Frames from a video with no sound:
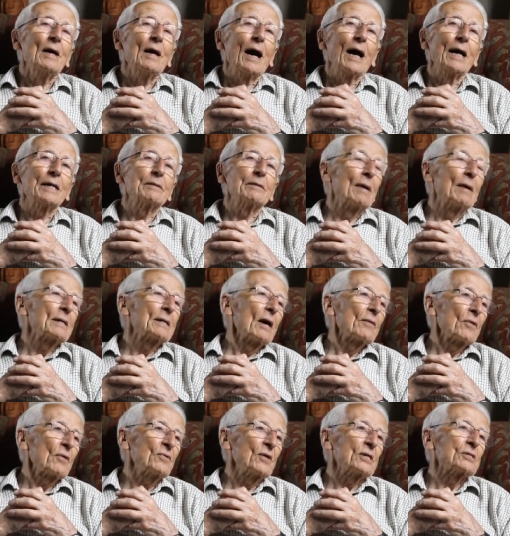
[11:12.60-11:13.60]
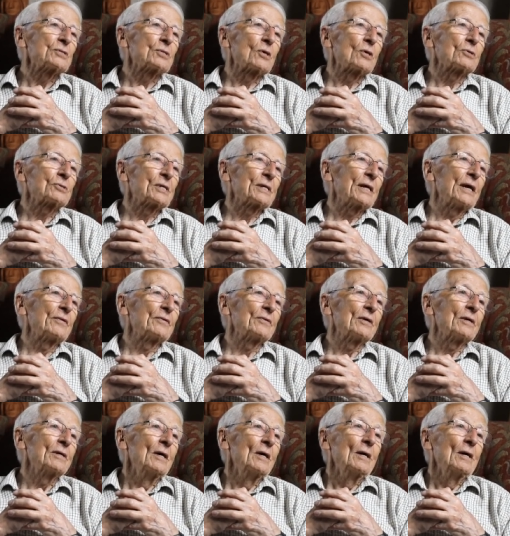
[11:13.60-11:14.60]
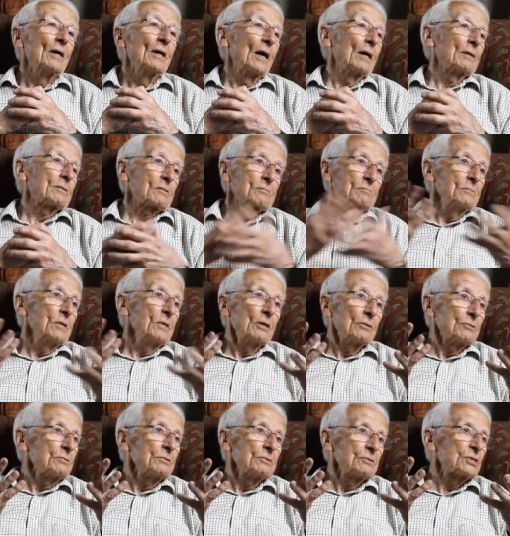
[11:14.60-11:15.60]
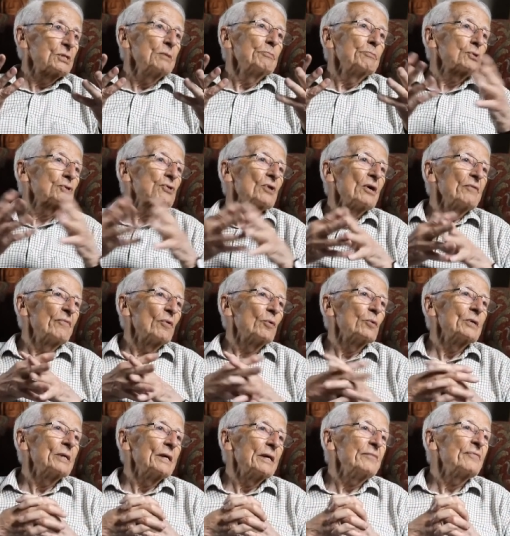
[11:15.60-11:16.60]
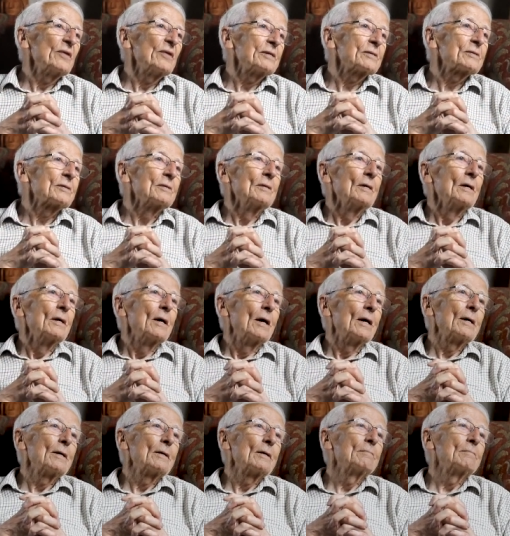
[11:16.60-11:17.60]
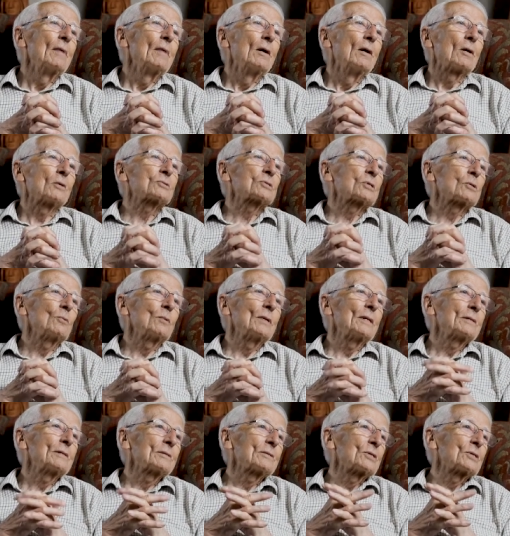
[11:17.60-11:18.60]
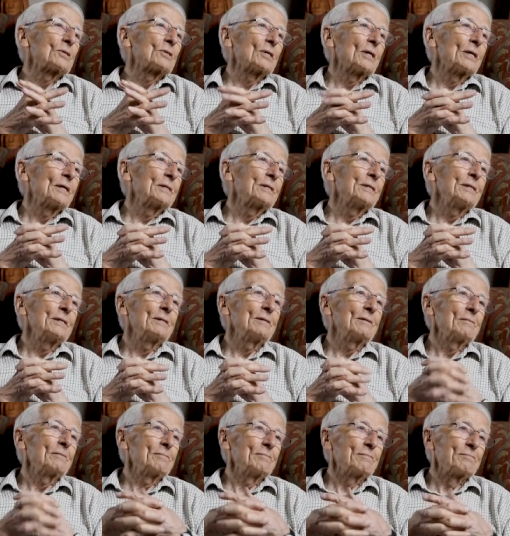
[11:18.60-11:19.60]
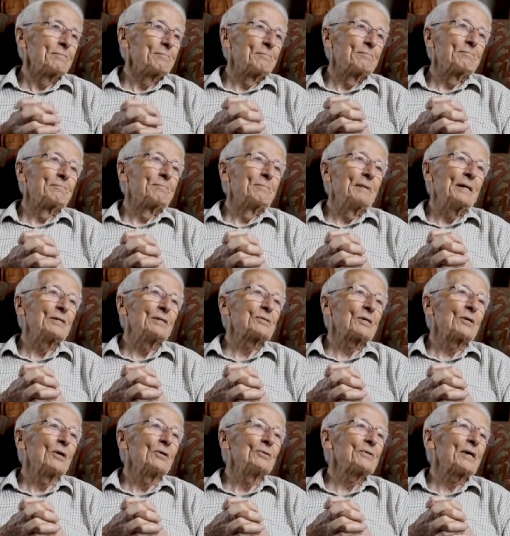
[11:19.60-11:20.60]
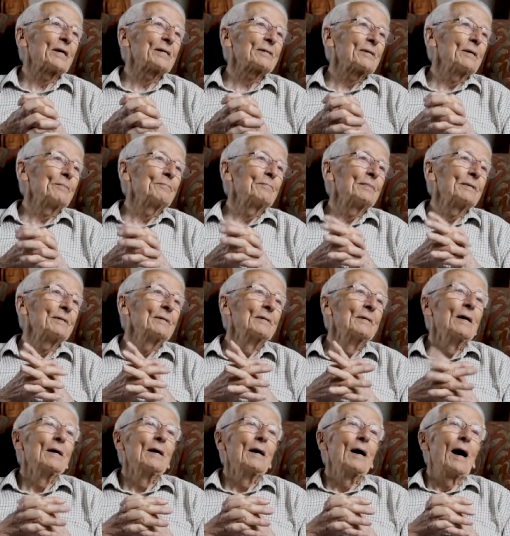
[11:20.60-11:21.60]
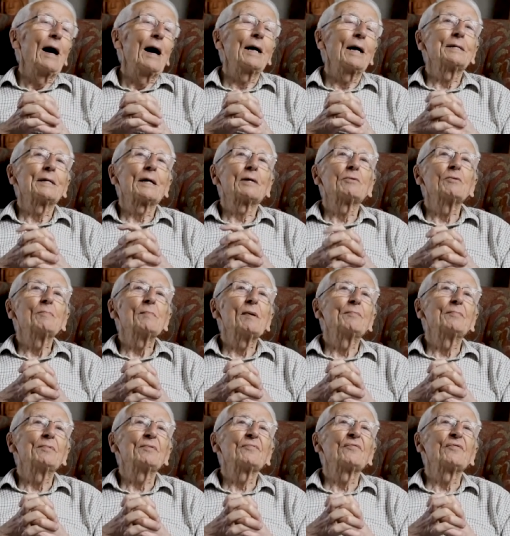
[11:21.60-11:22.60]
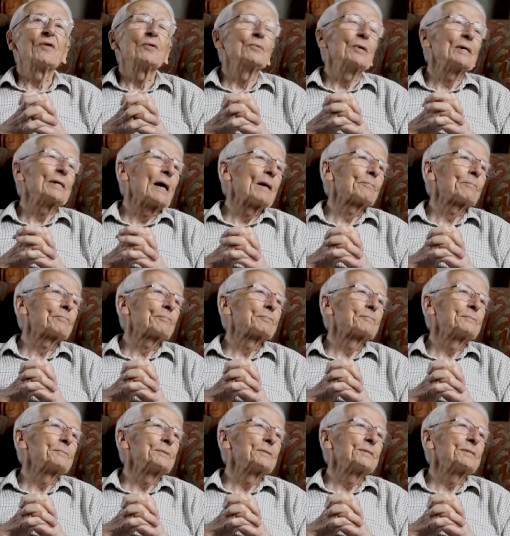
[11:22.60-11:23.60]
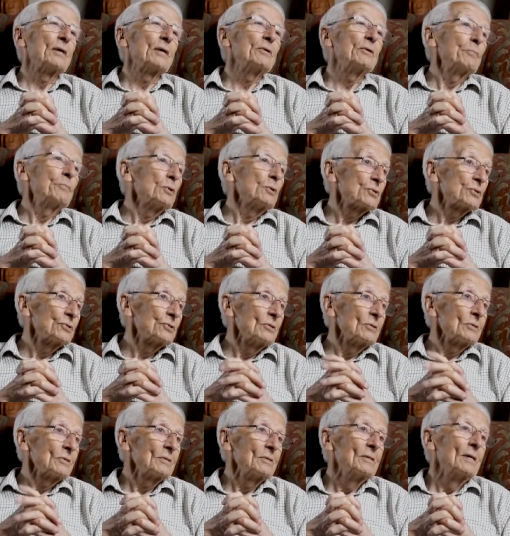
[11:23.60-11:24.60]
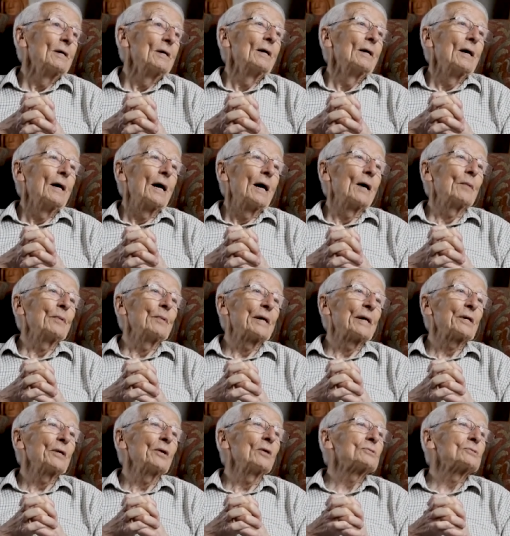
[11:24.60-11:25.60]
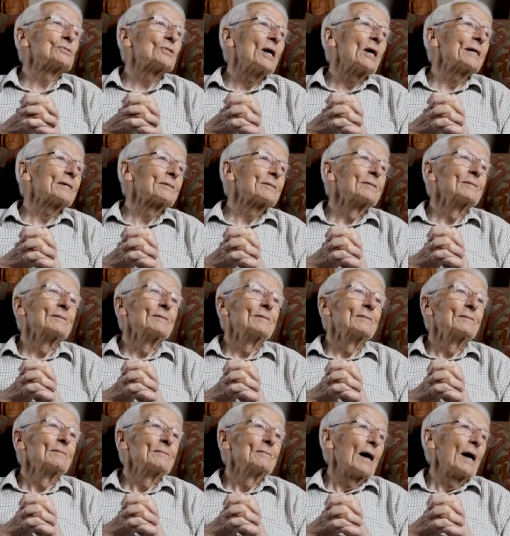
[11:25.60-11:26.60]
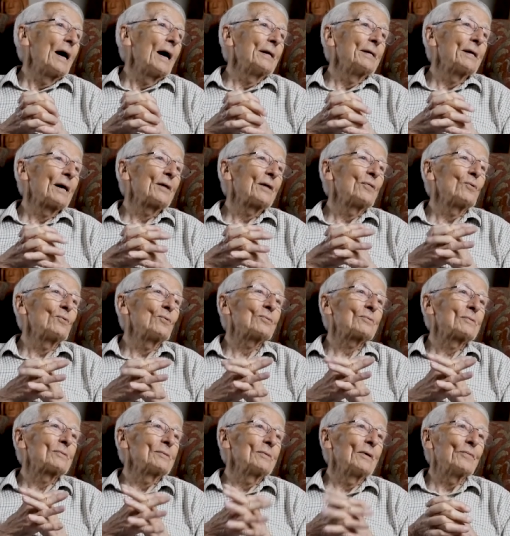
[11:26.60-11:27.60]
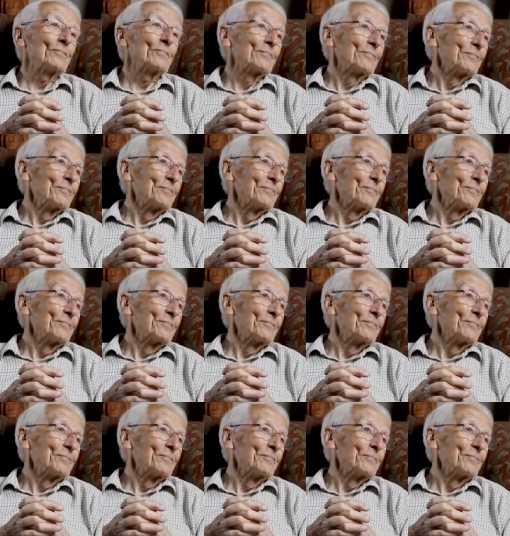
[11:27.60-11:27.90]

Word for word: had, among other things, got together a, a, a simple, straightforward leaflet um, Oscar Wilde Society, here's a contact number. And I remember phoning up Terry Bushnell and we had a long chat. And I thought, well,